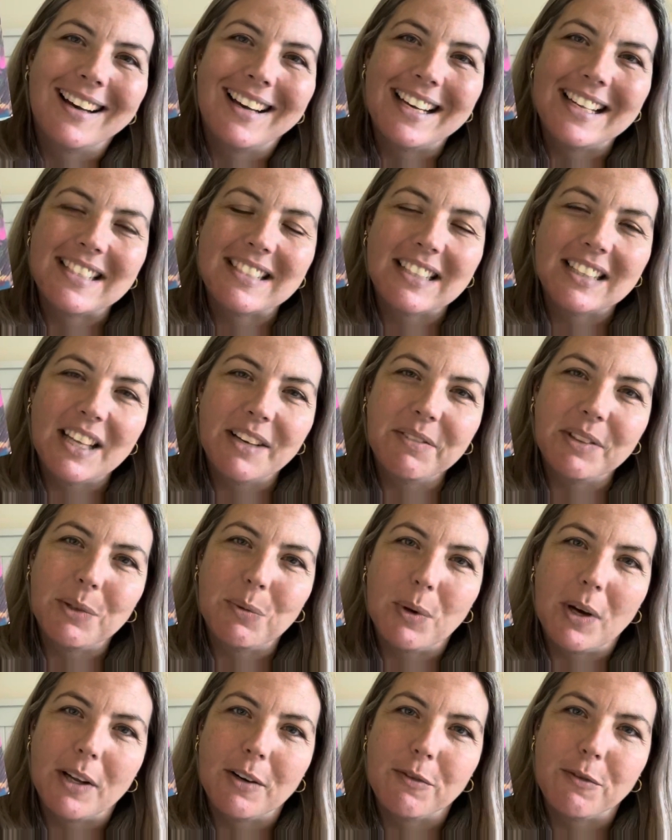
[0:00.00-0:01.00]
It's a lovely
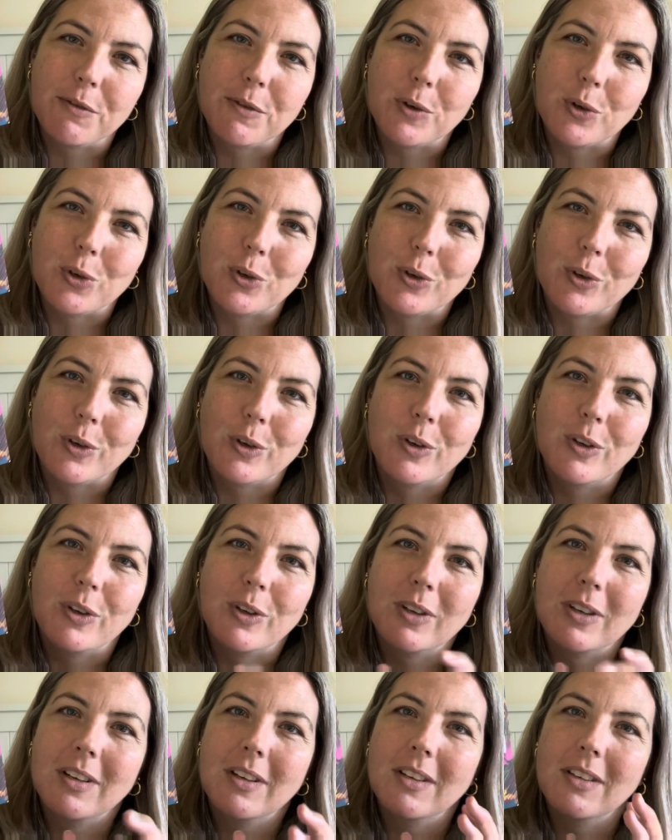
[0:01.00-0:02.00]
one for
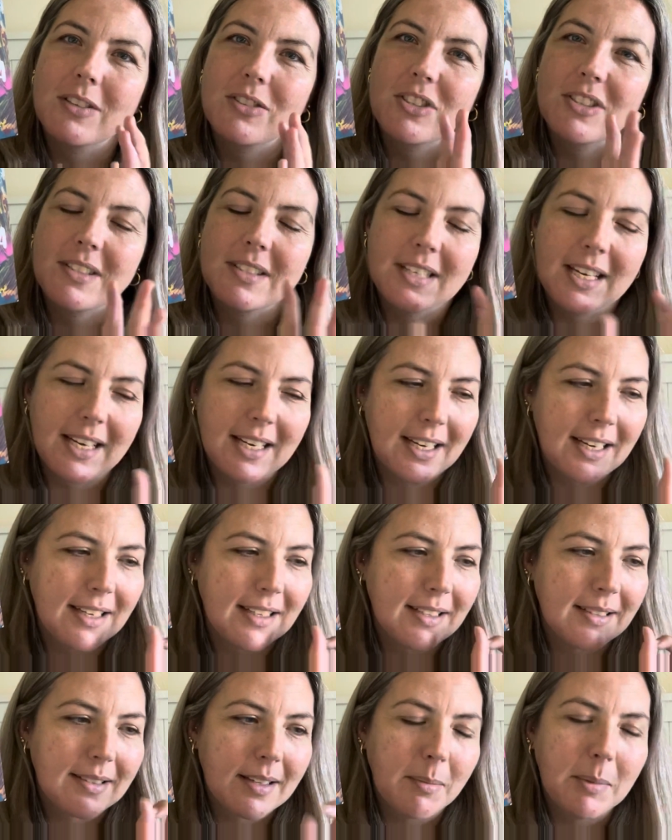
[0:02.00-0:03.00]
just
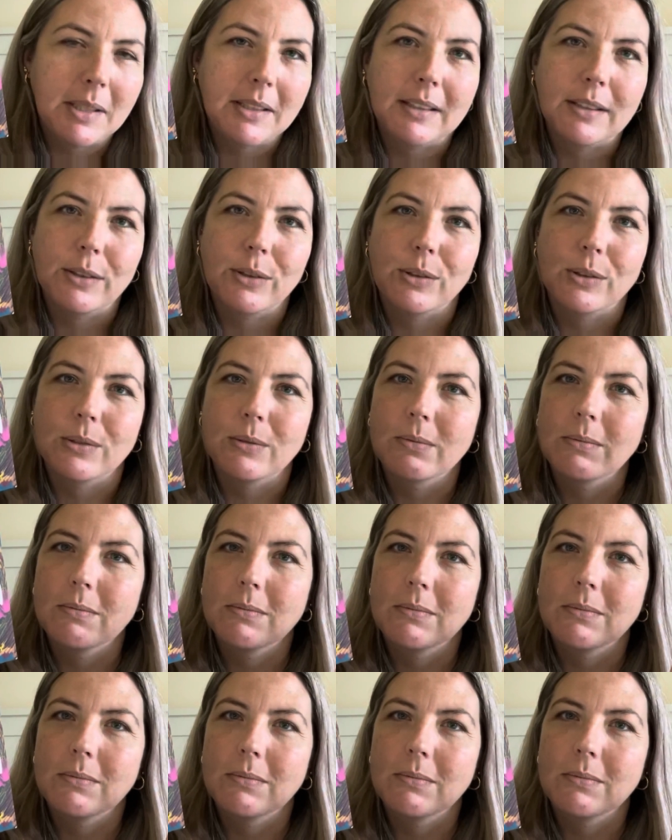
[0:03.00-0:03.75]
needing something little